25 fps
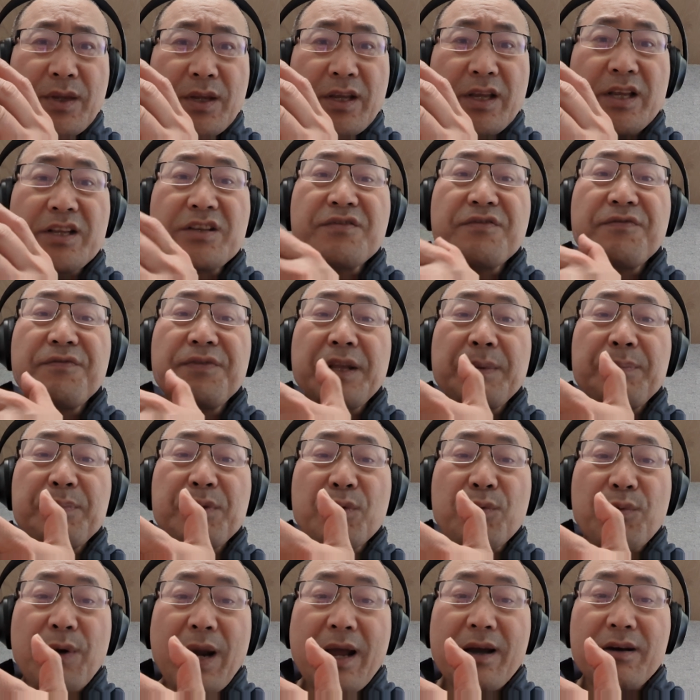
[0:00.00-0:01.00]
it's
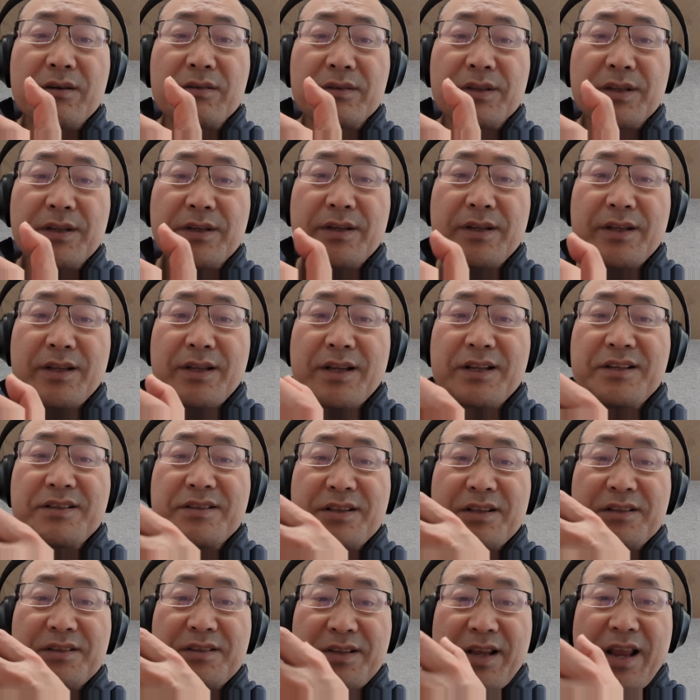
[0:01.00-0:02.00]
flipped around.
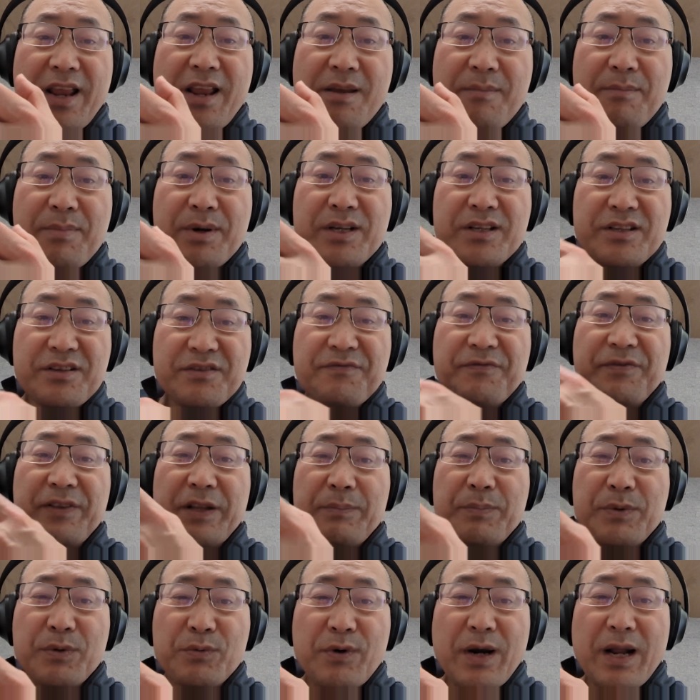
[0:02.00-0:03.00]
It's the same, but it's
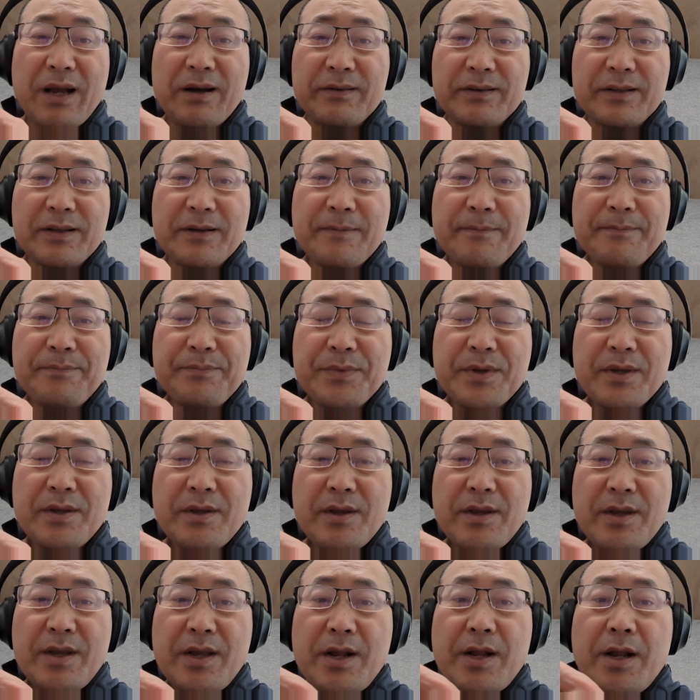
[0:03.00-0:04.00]
flipped around.
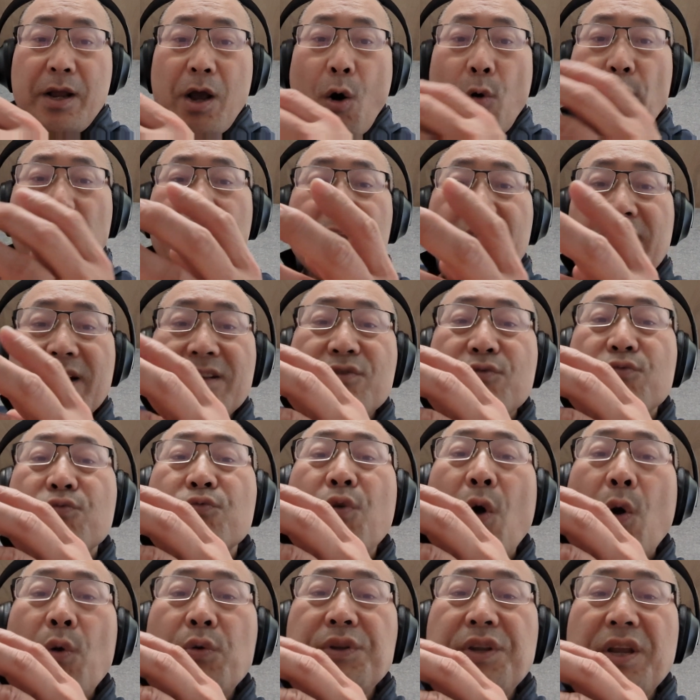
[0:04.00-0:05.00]
Okay, that's
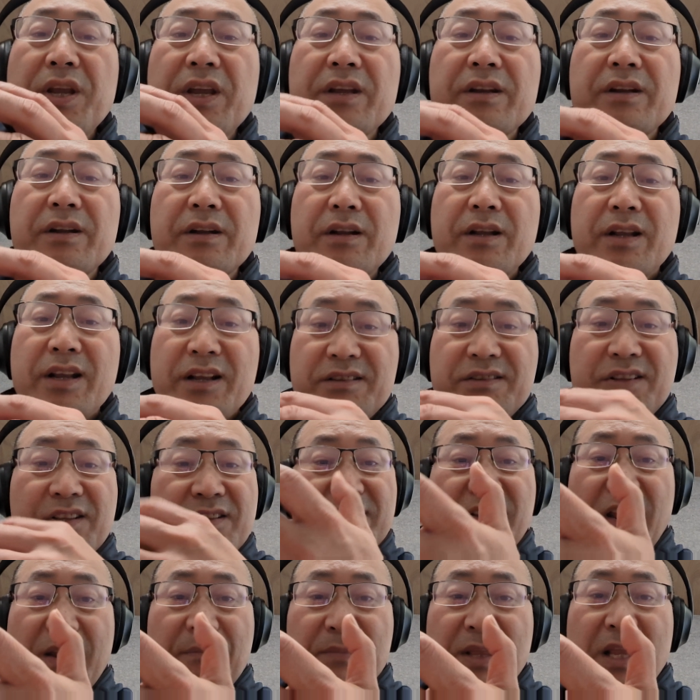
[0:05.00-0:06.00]
rotated. It's
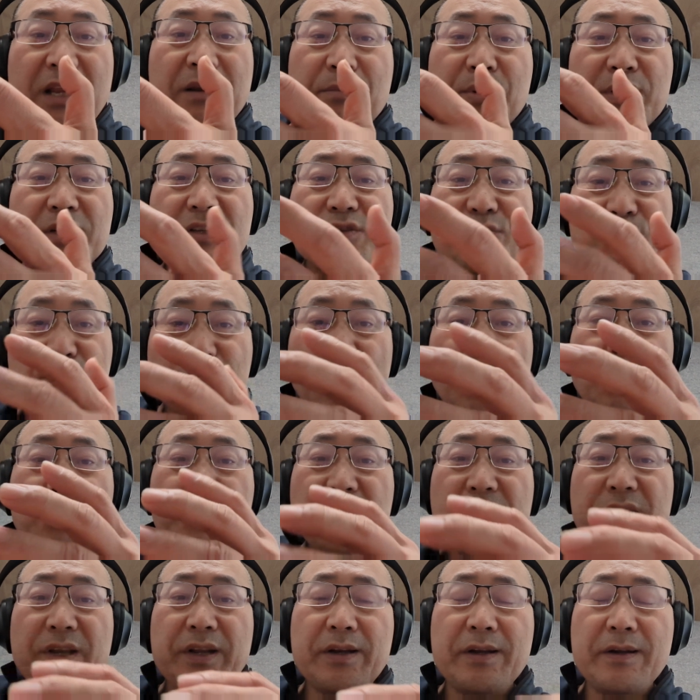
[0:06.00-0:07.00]
the same thing, but it's
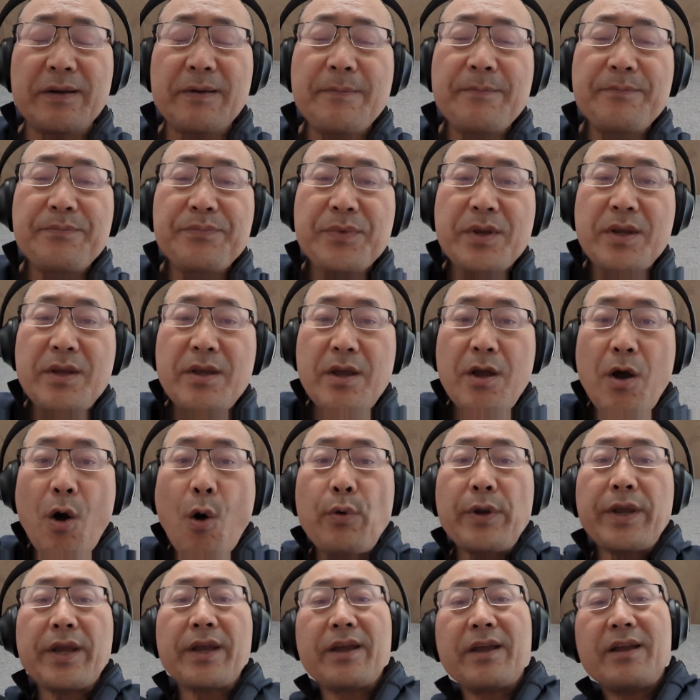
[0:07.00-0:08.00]
rotated.
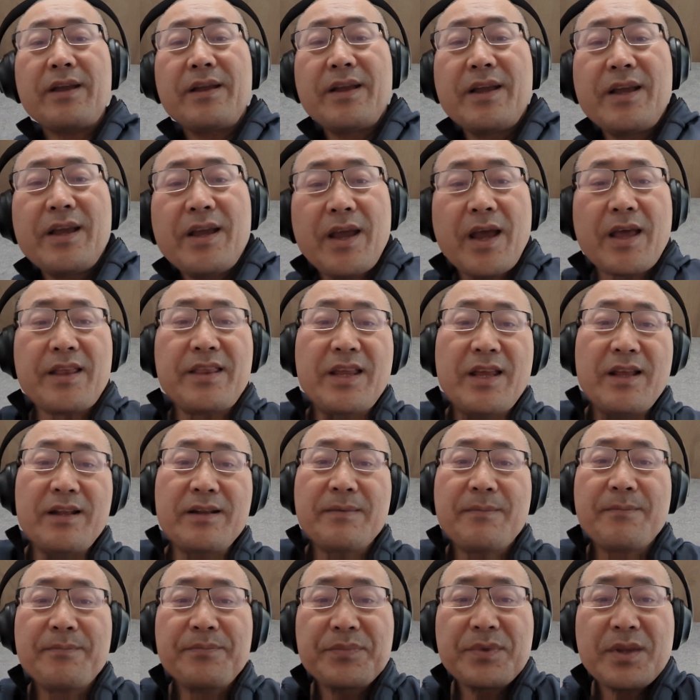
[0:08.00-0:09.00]
Okay, and
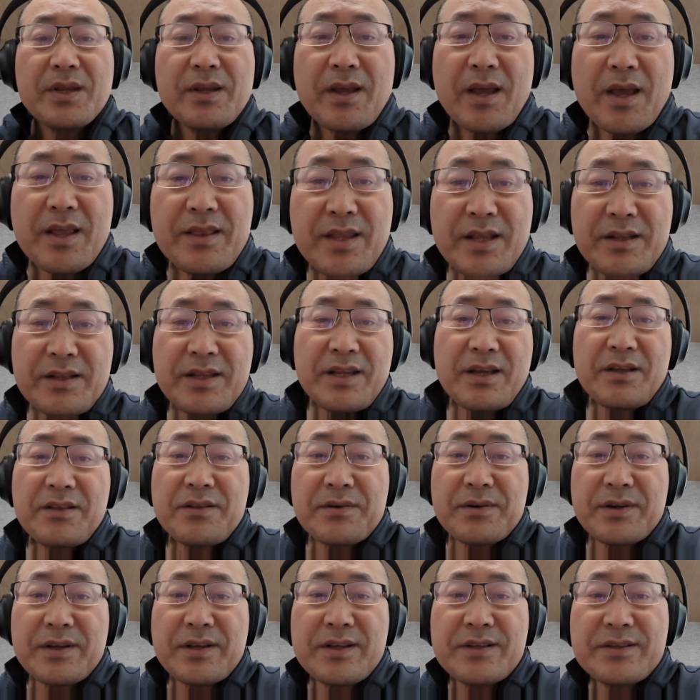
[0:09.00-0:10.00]
then the
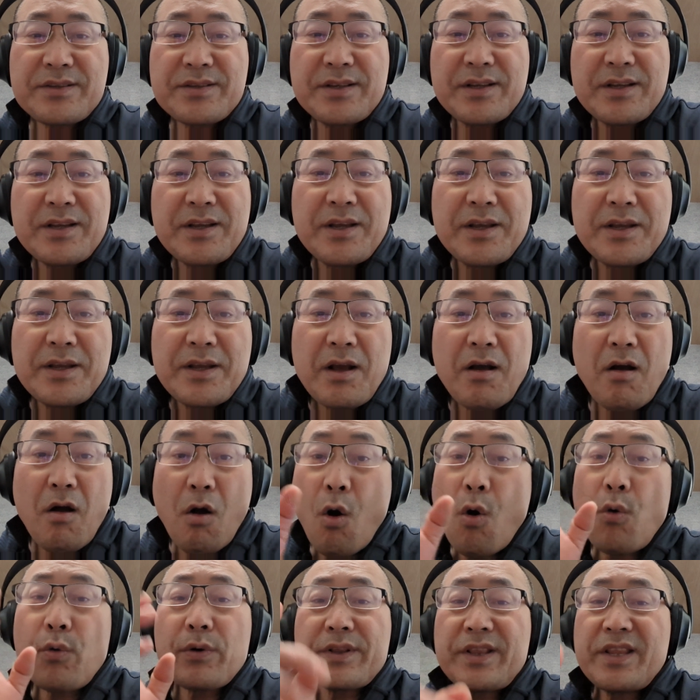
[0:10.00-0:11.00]
other is,
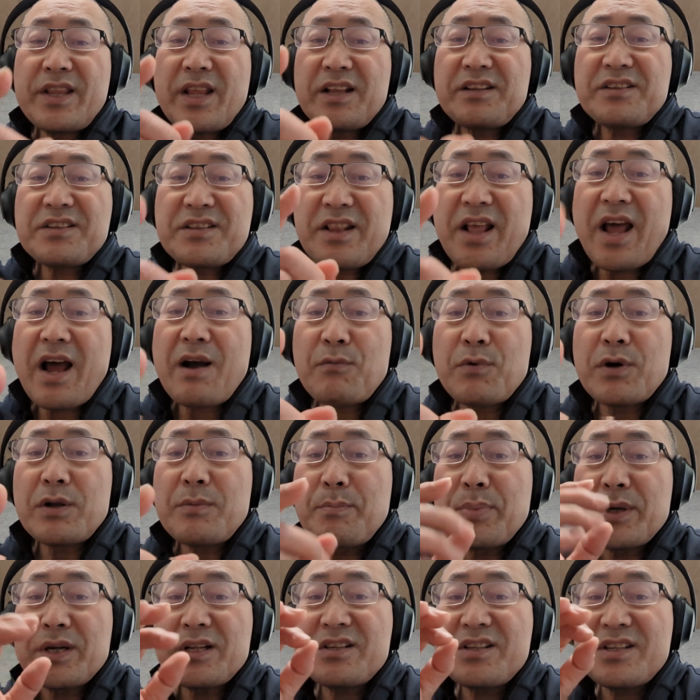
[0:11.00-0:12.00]
oh, it's that
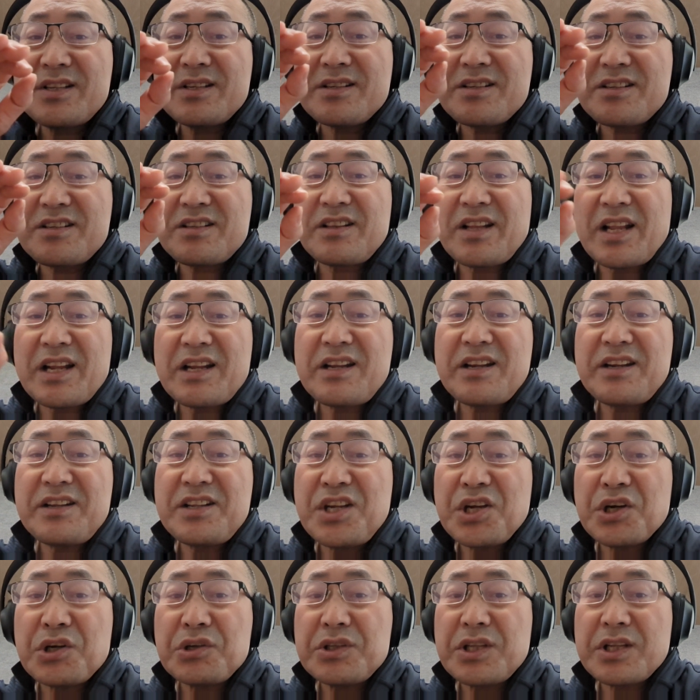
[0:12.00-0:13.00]
one, but it's slightly
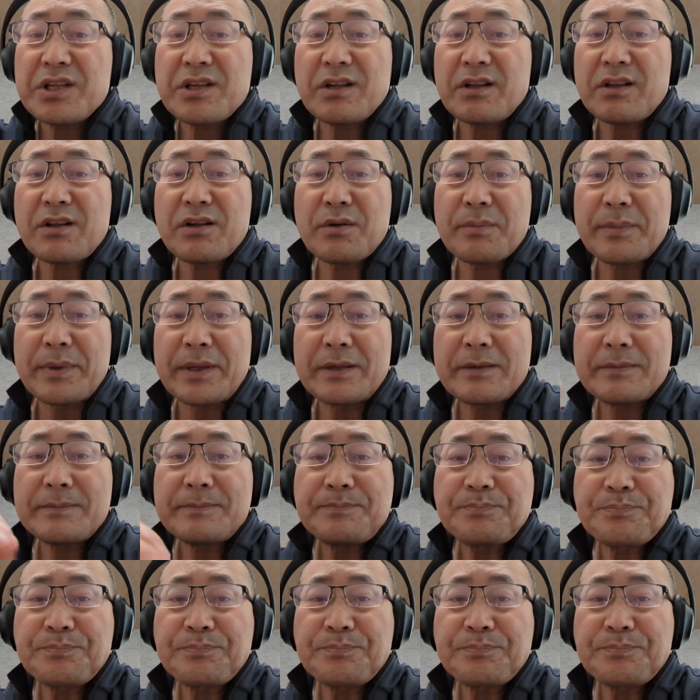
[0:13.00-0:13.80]
tilted a little bit.